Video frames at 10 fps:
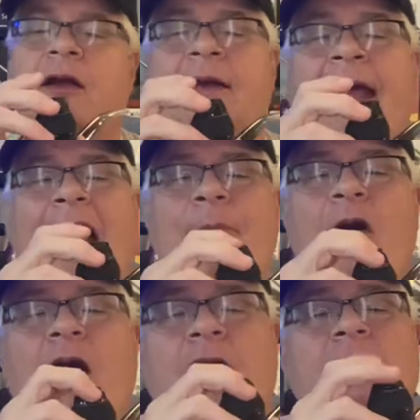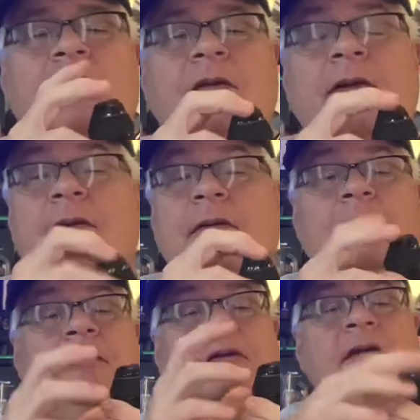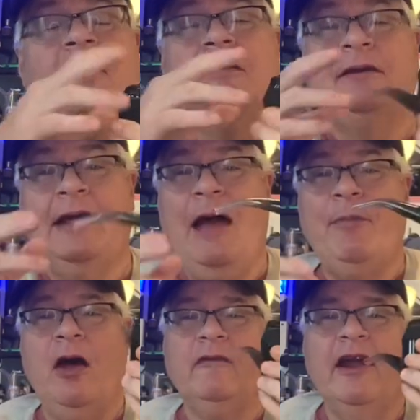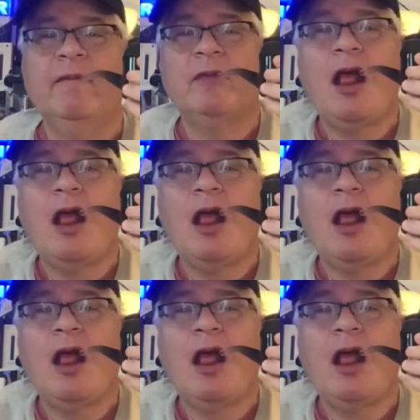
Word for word: Cap on. Cap on, right?